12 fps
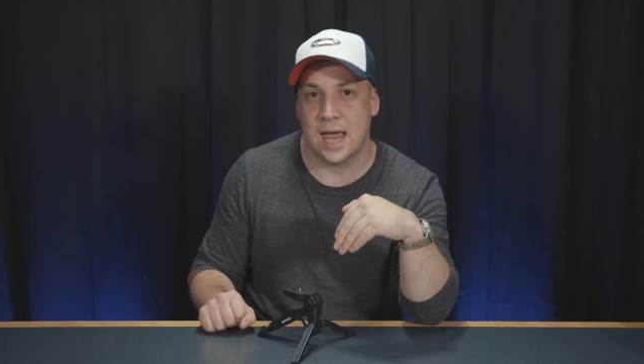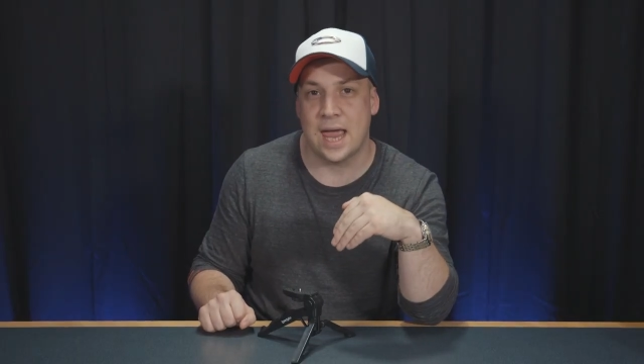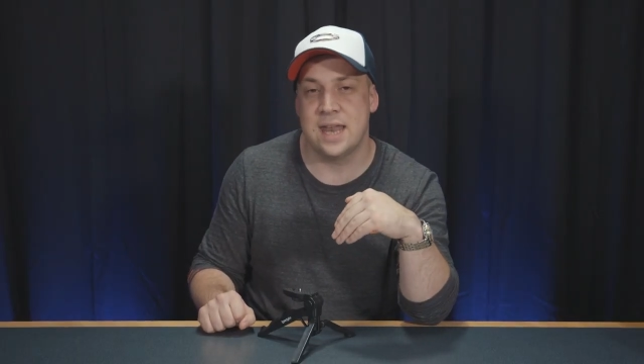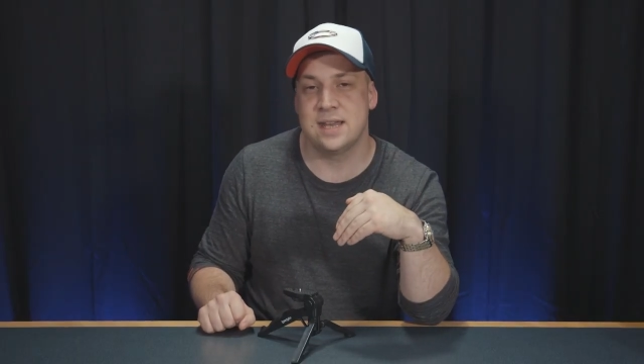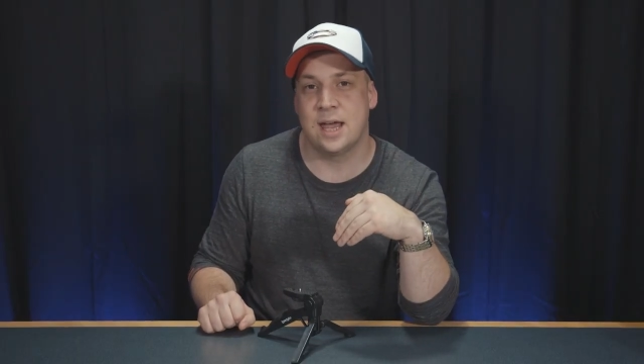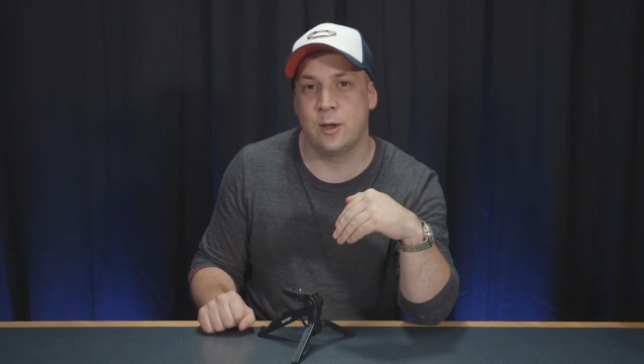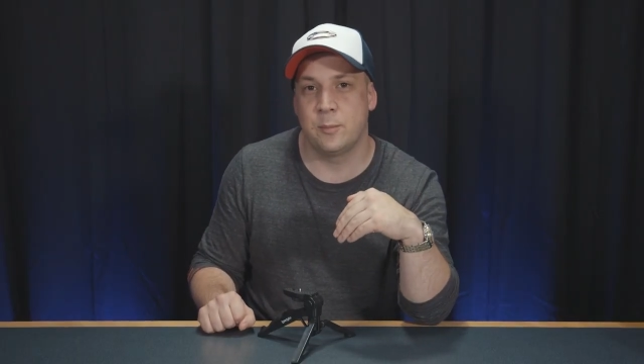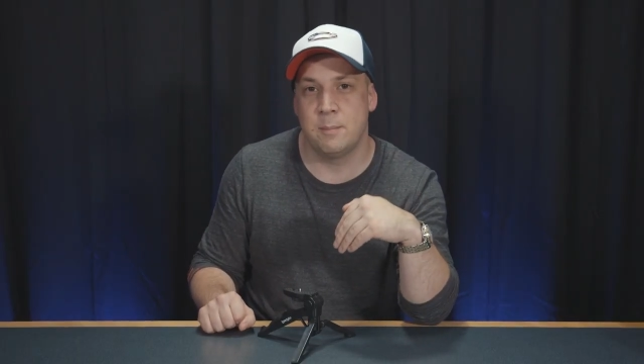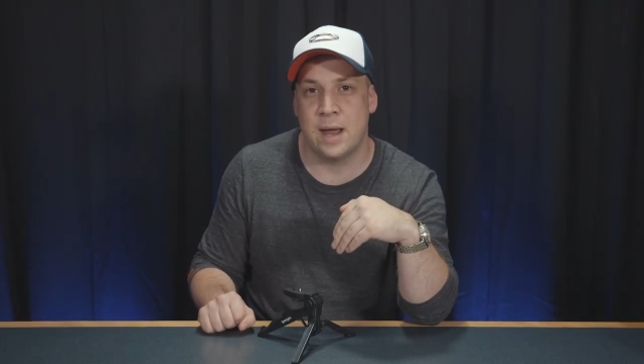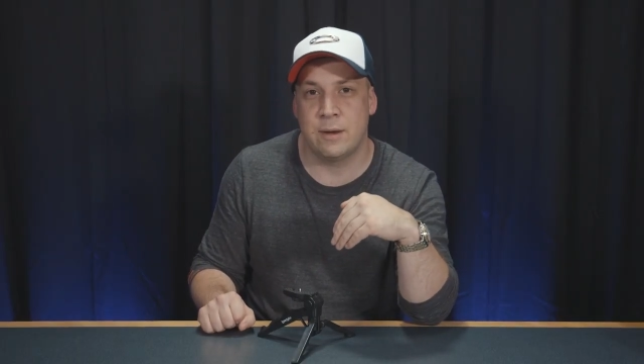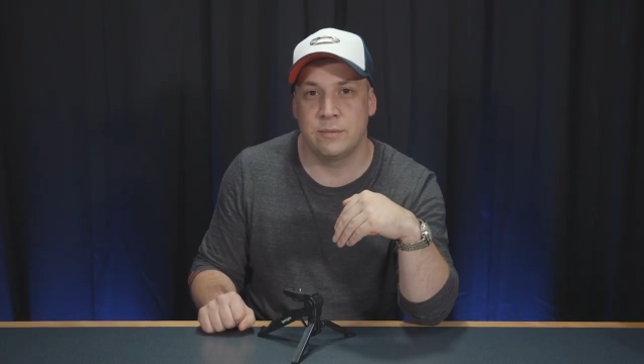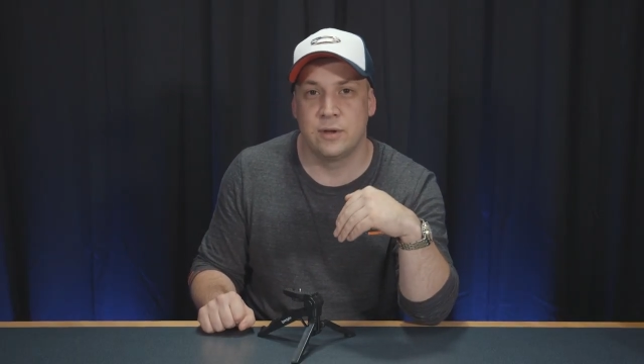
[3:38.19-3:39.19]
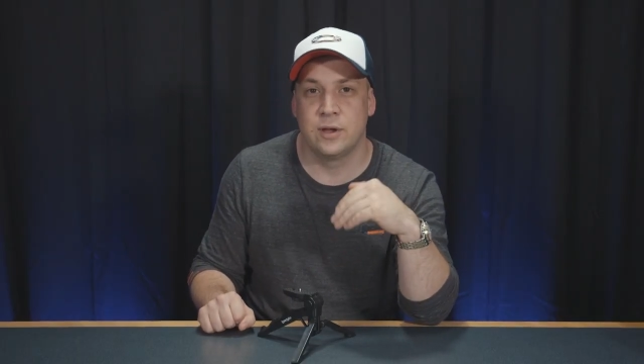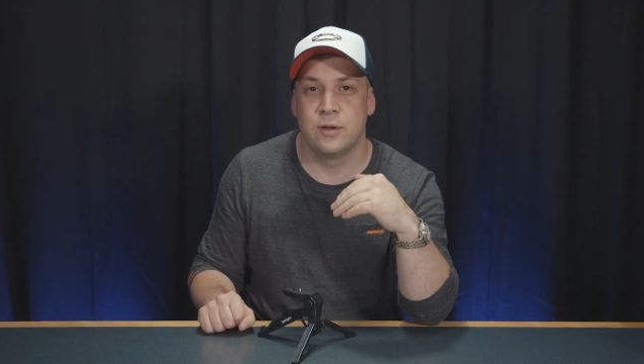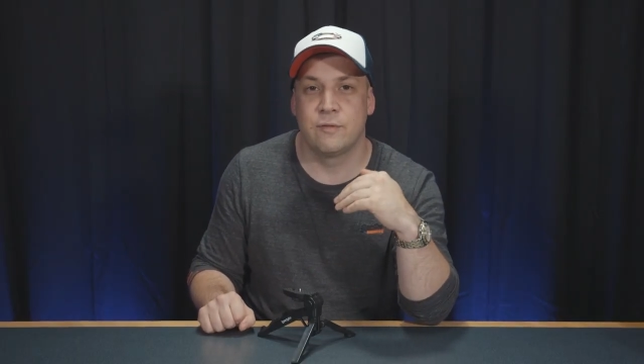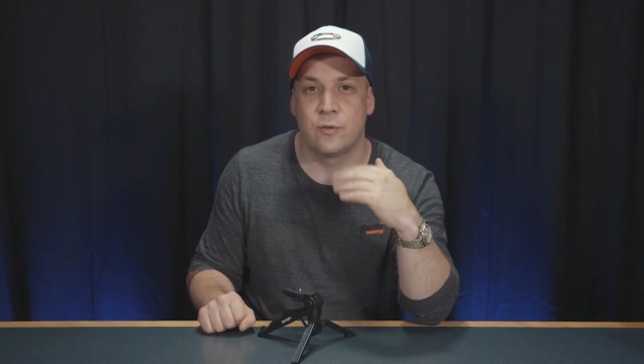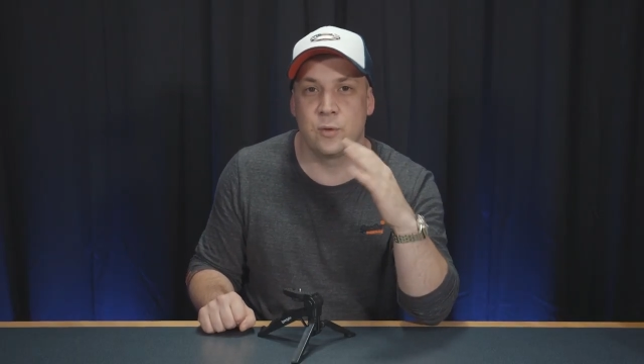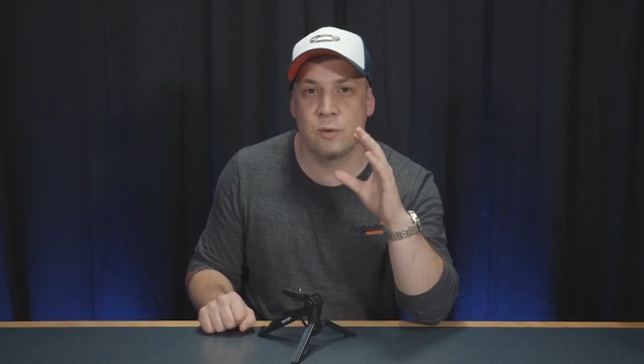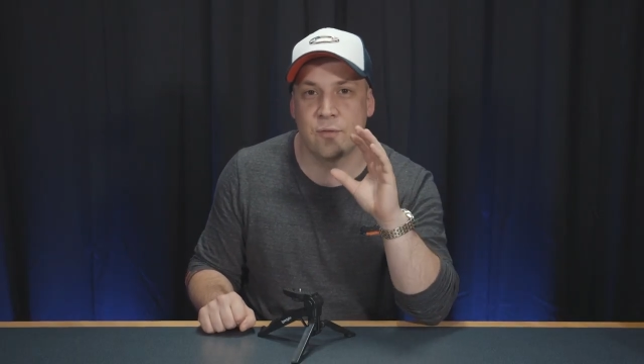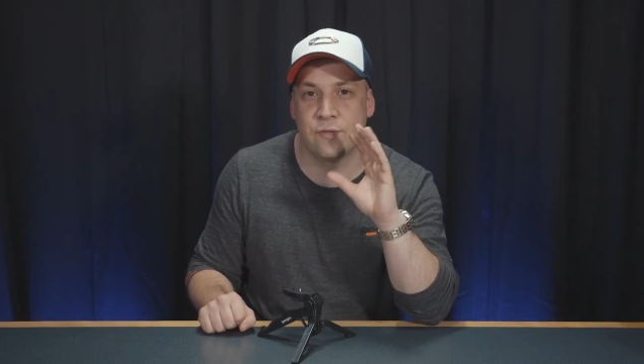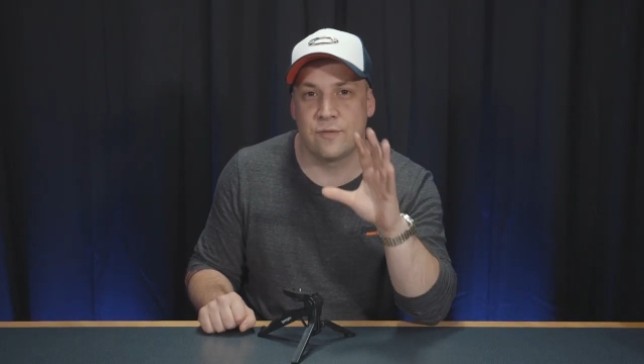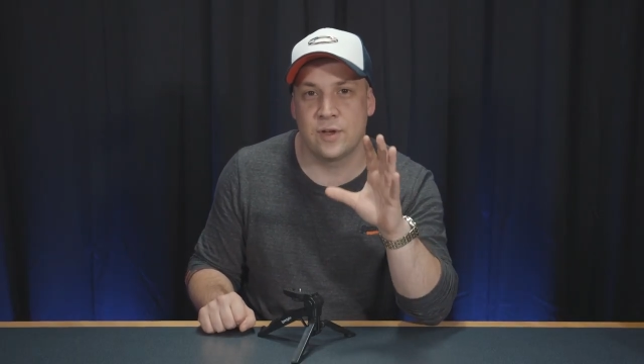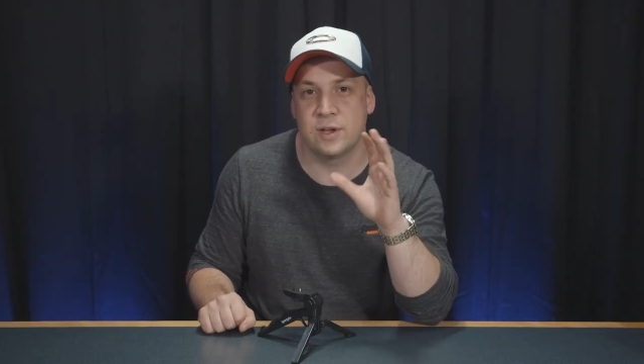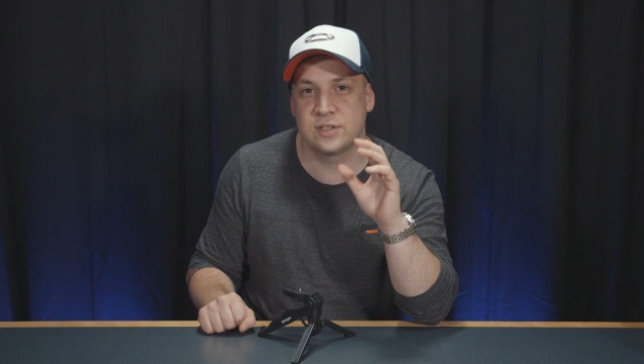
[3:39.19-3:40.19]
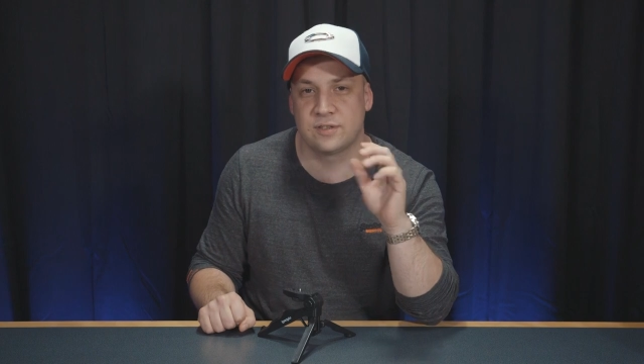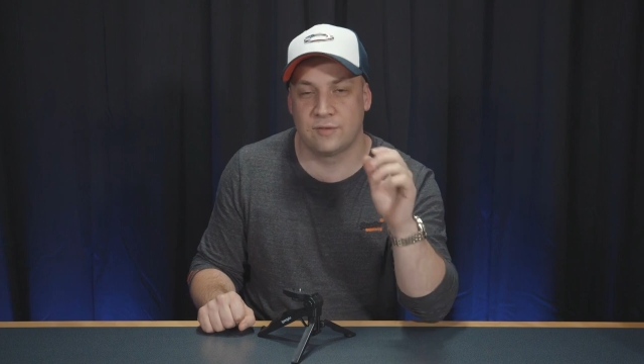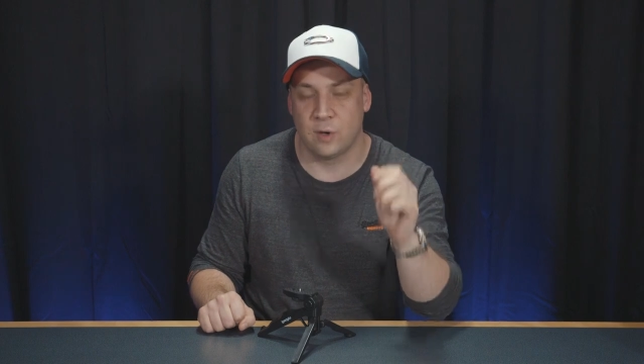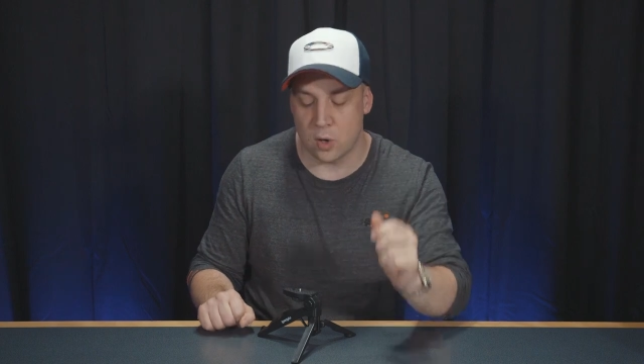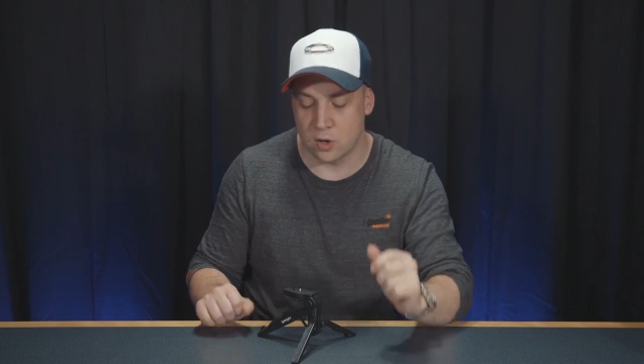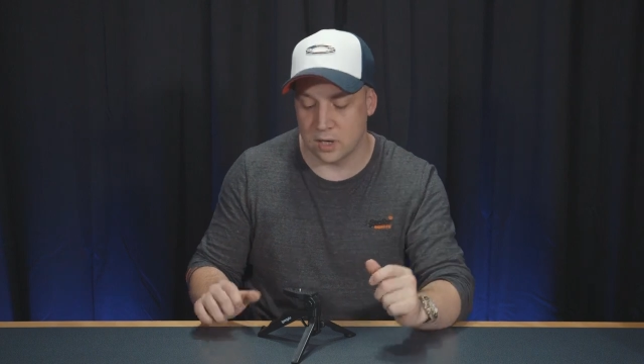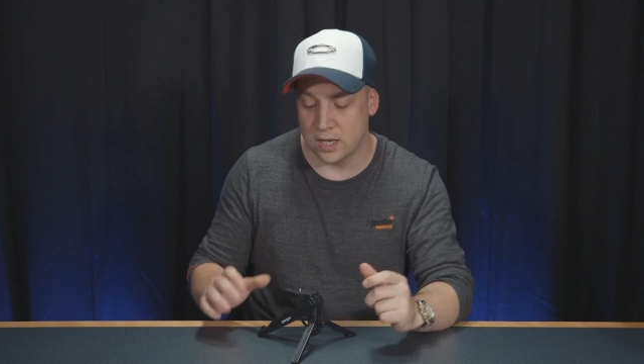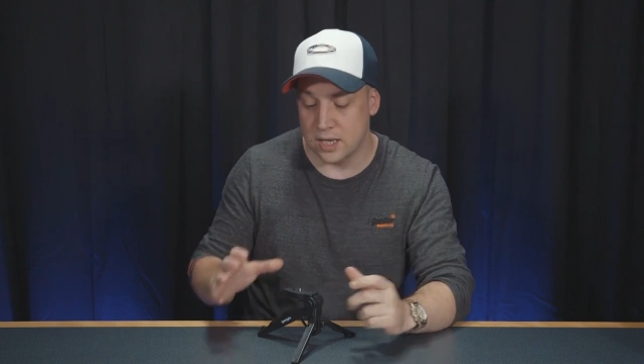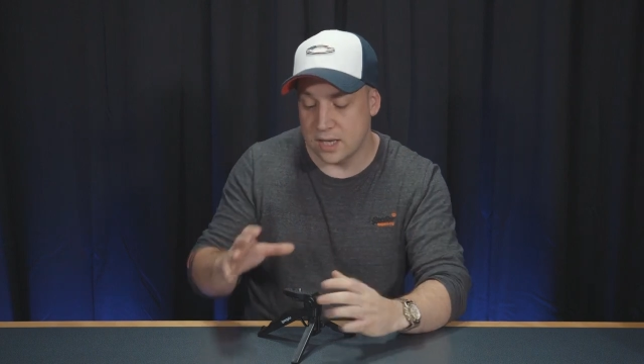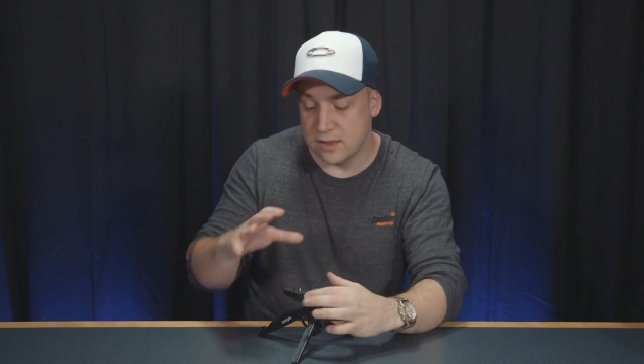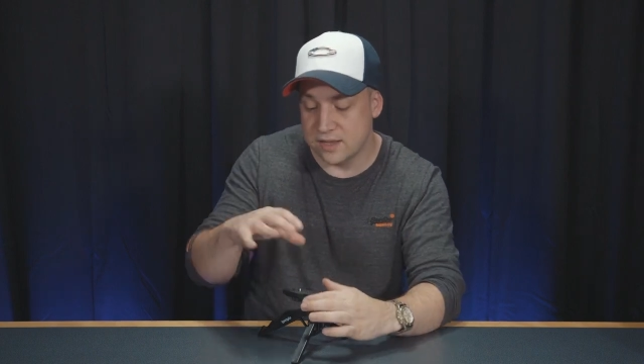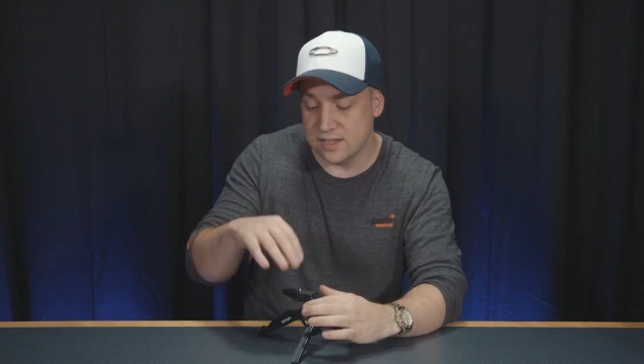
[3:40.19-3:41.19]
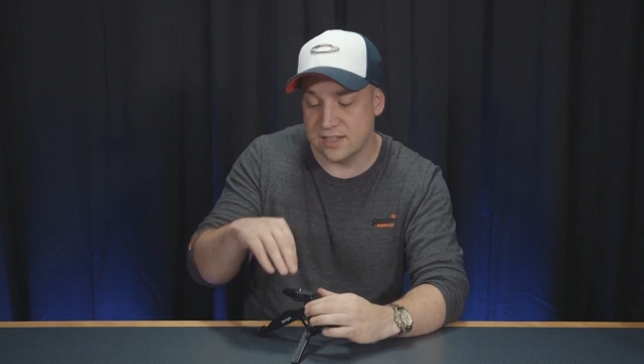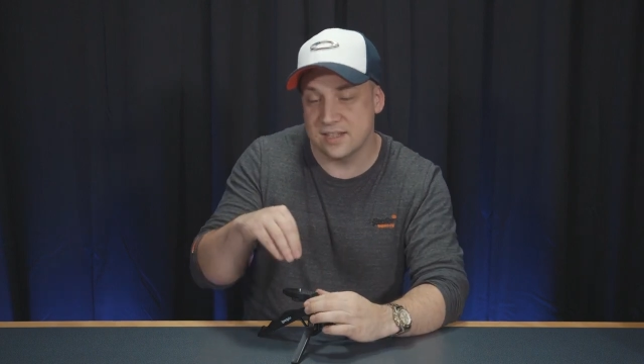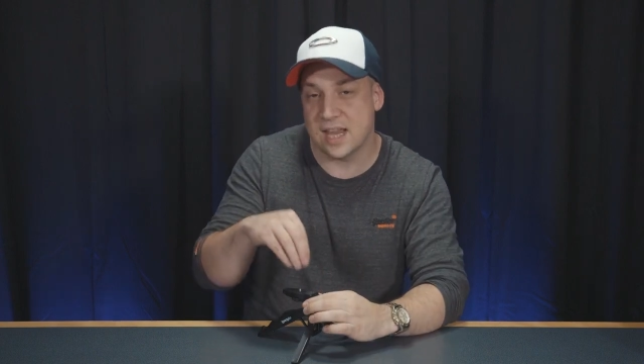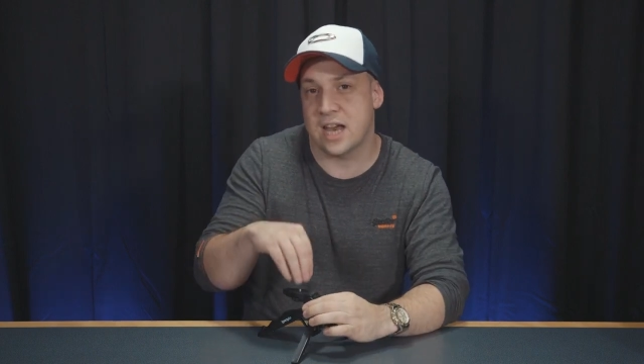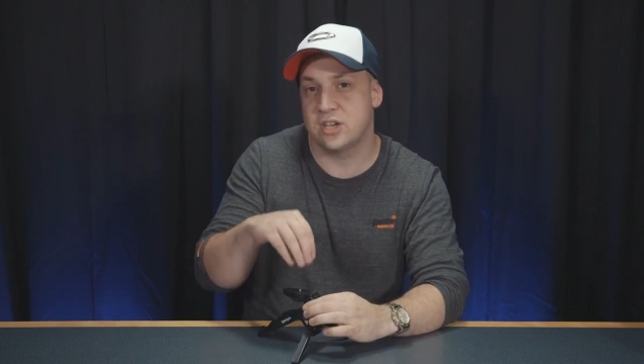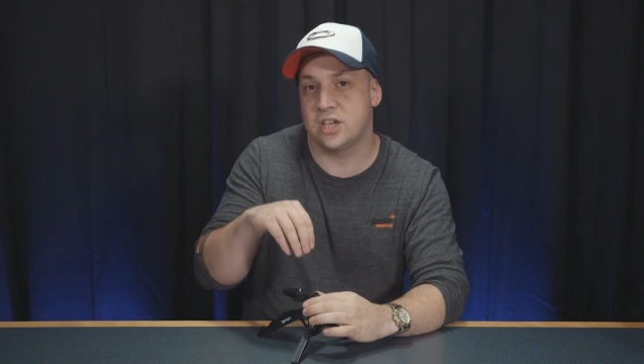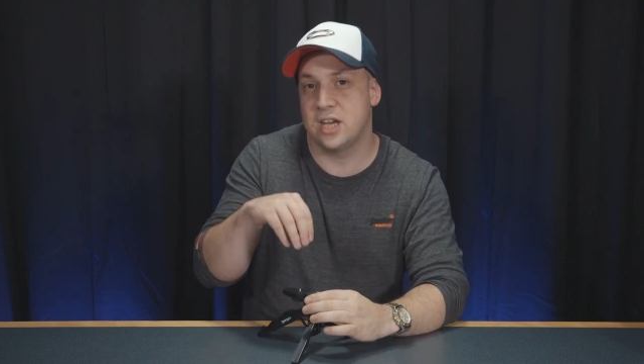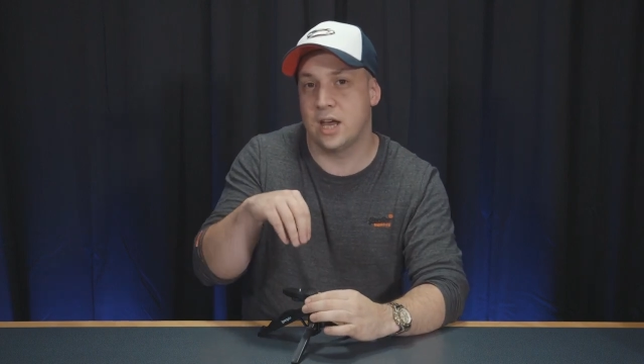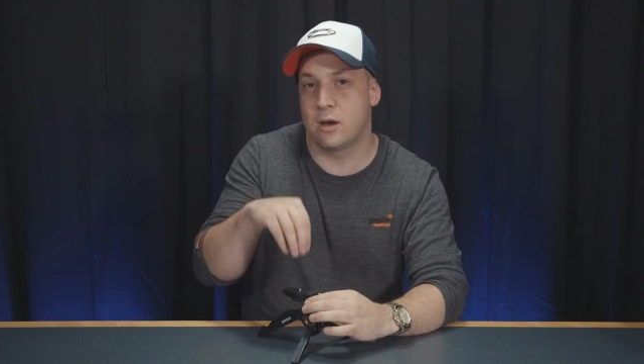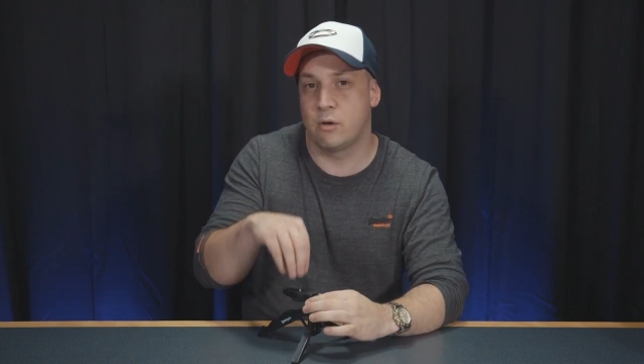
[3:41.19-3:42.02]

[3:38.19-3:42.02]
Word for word: handheld mount for your first vlog. This is actually a